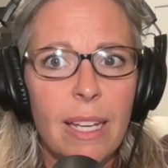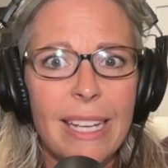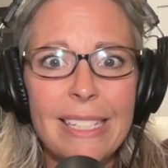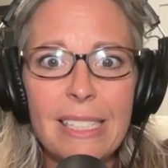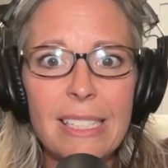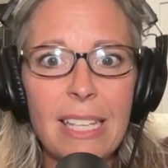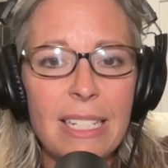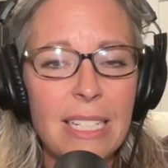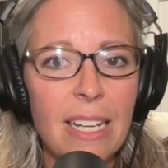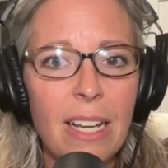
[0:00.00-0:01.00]
is this
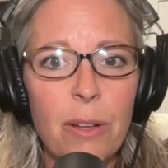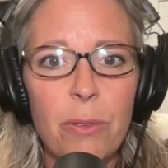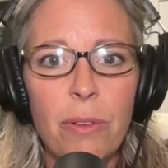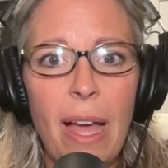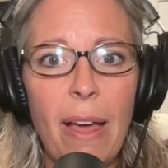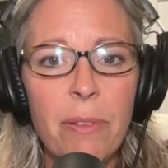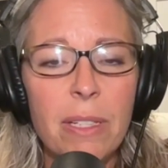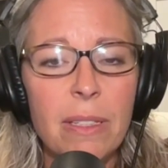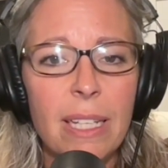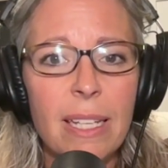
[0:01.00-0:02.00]
idea of
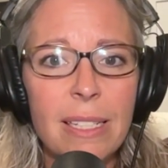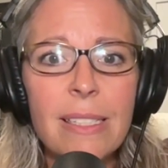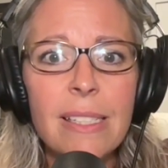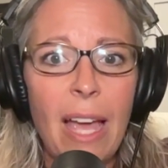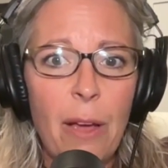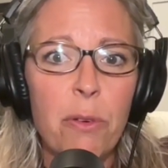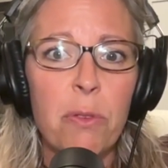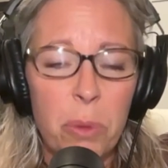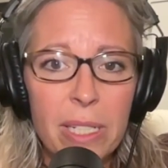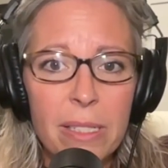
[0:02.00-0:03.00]
having the kids have a
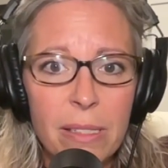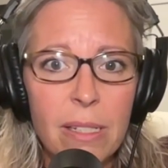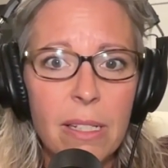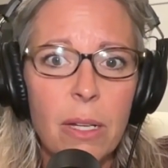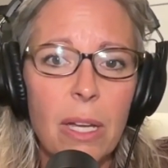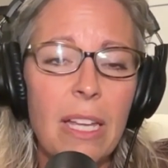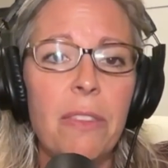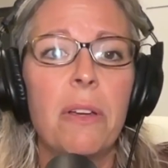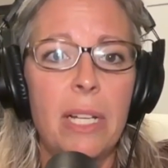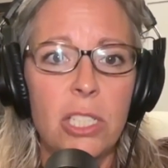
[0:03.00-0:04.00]
voice
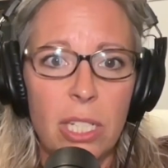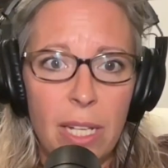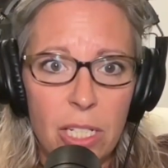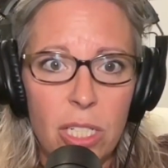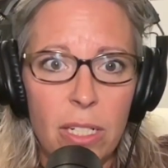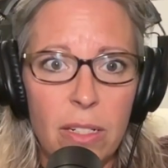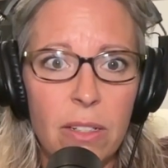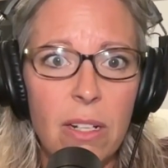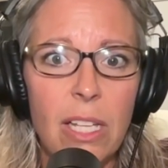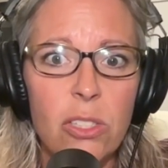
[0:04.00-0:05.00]
in their
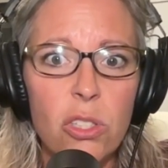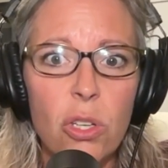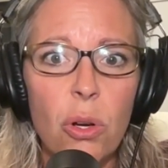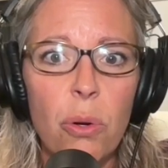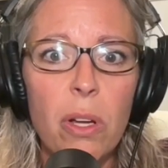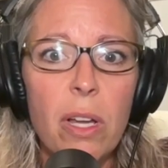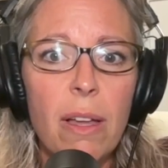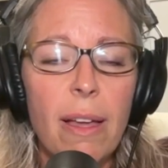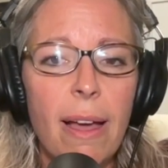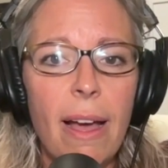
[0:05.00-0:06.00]
education. And so,
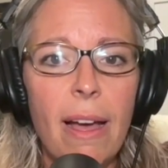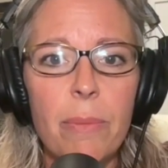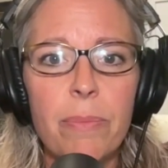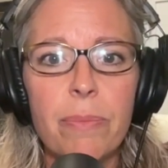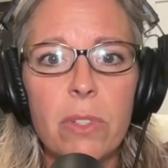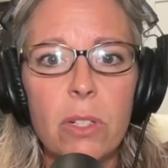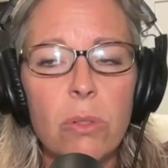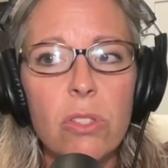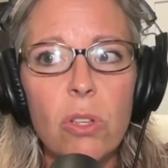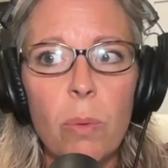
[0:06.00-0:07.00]

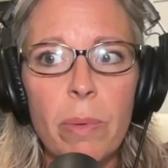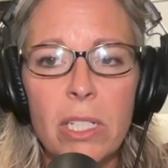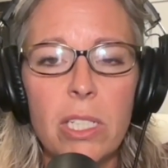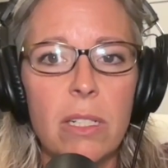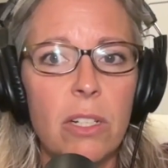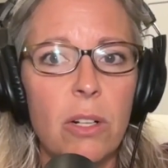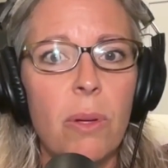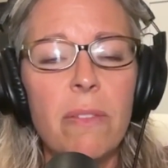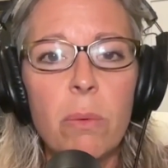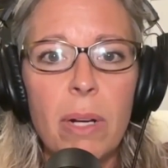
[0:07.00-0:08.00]
so much,
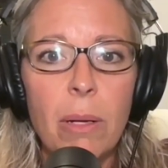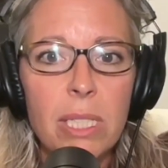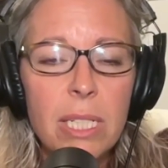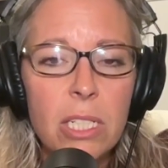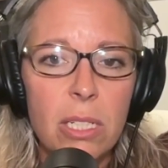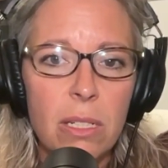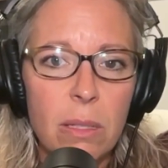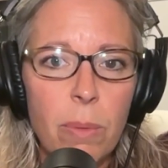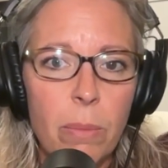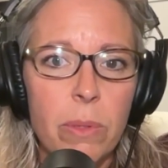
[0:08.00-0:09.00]
even when I was teaching in
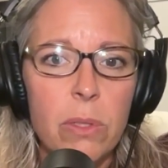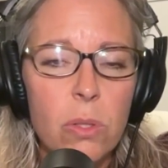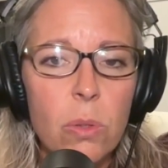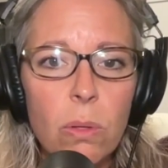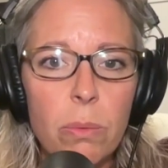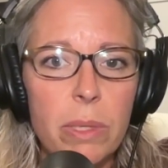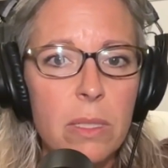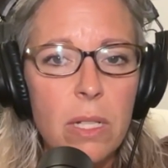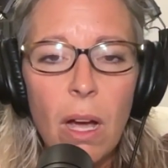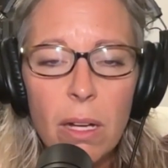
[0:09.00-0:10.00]
the public school,
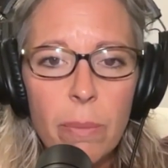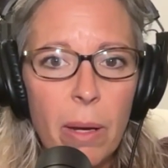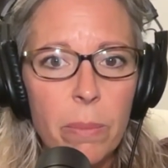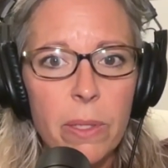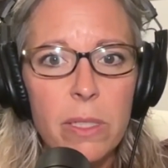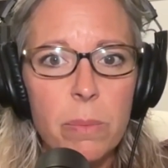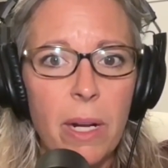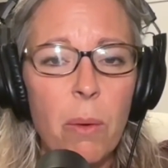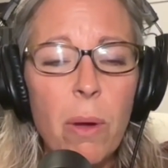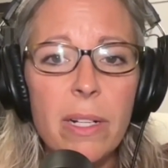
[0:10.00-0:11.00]
we'd talk about books, but
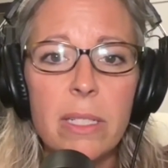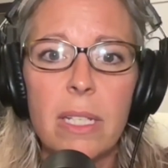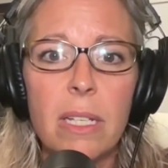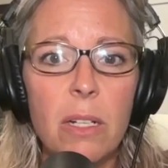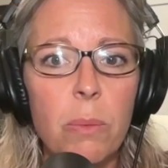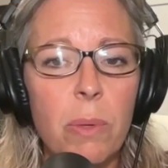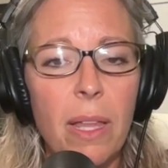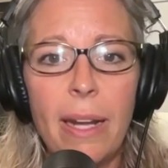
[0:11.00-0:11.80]
I wanted to hear I